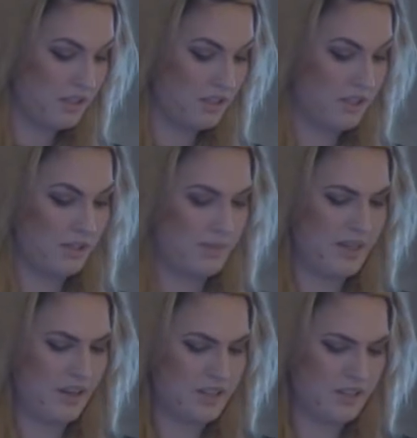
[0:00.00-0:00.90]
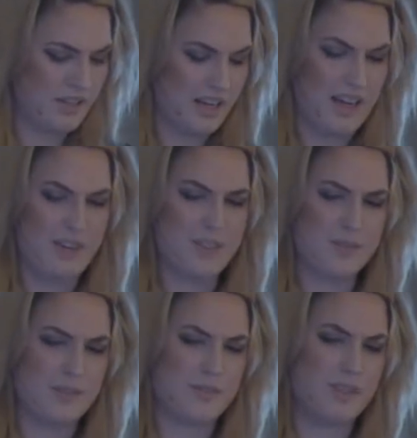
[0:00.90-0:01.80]
um, and also, I
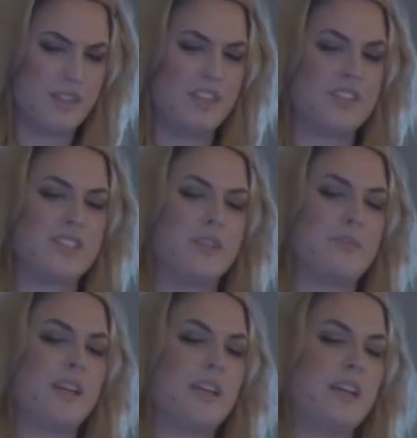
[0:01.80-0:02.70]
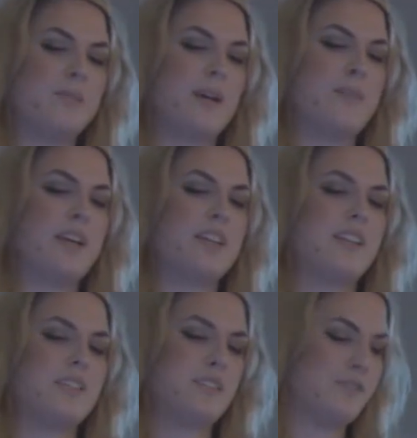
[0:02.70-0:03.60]
was really interested in making my
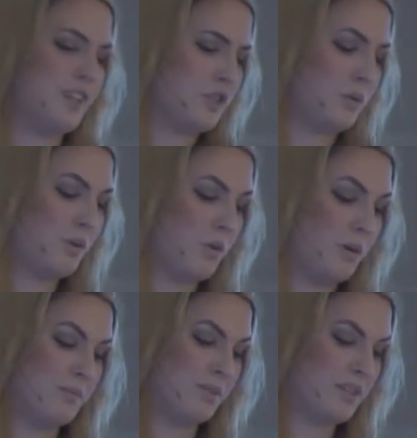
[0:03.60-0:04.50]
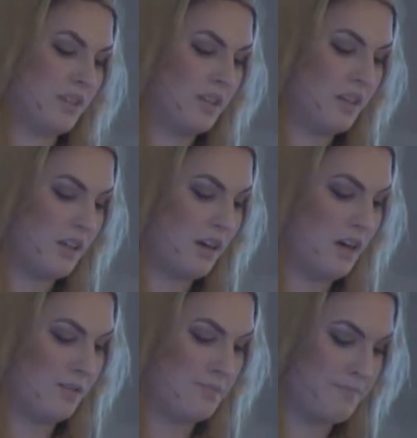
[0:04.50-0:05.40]
paintings visual poems.
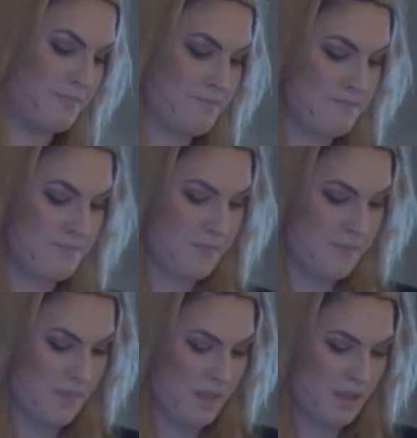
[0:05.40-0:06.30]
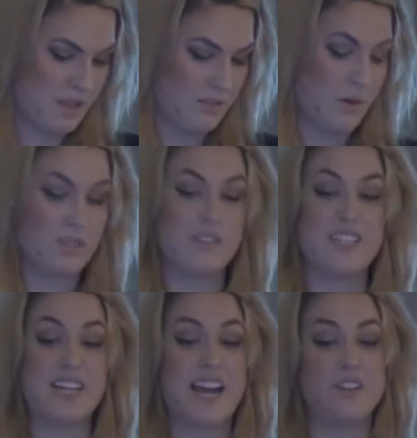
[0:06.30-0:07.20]
Um, most of
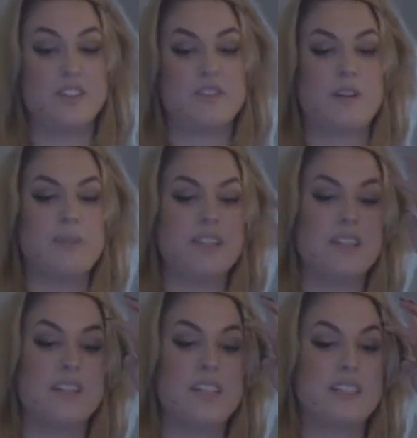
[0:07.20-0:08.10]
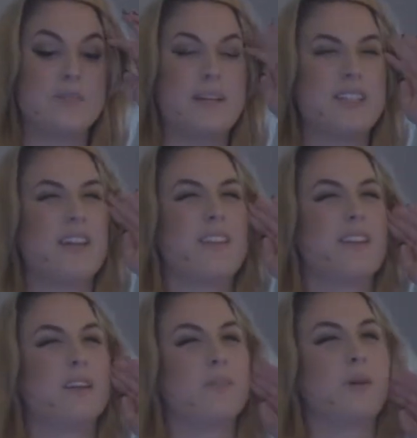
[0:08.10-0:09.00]
the titles from this series are based on
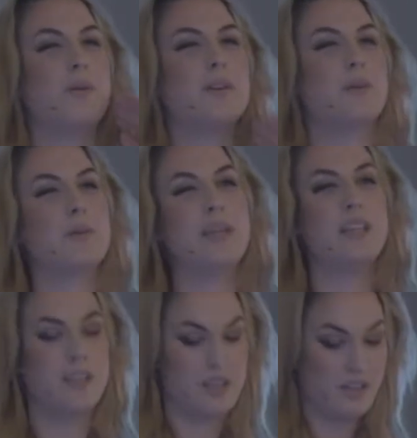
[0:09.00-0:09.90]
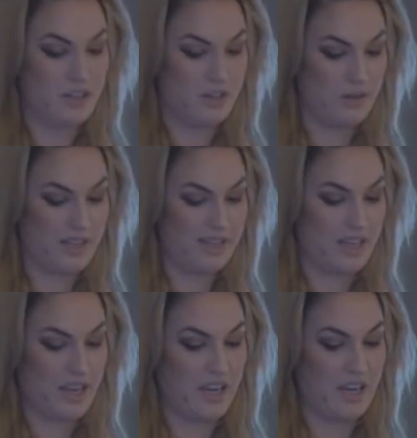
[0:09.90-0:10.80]
the poet Rumi, who is
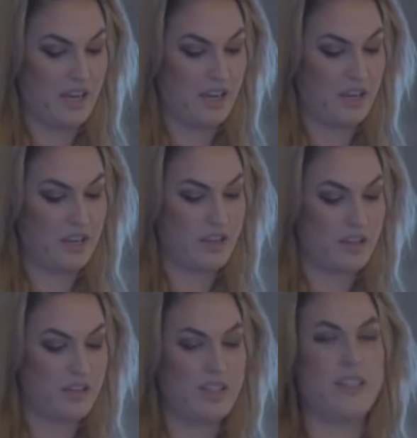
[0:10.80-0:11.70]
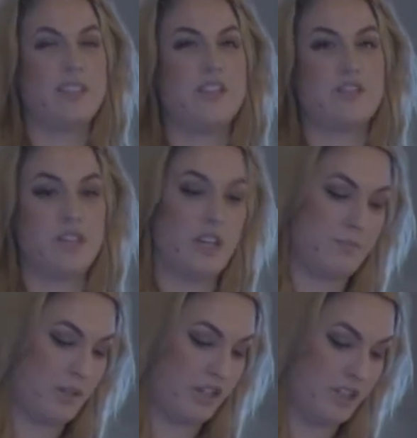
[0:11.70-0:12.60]
a 13th century
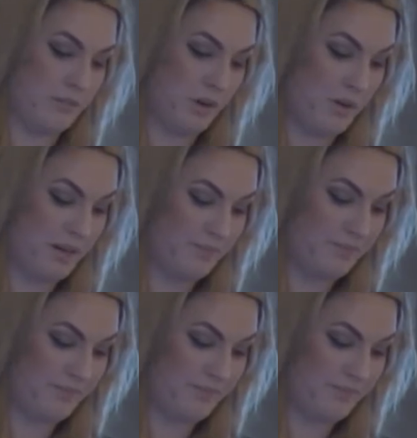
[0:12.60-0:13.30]
Persian poet.